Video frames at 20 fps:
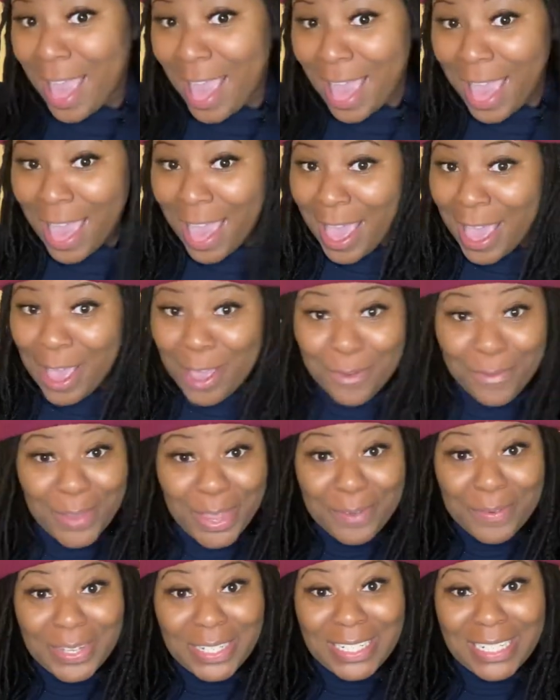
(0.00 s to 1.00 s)
Hey,
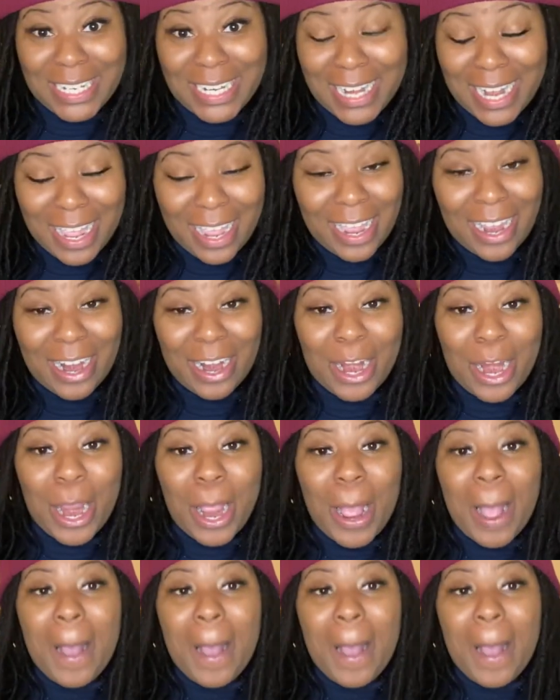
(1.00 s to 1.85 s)
we was in there.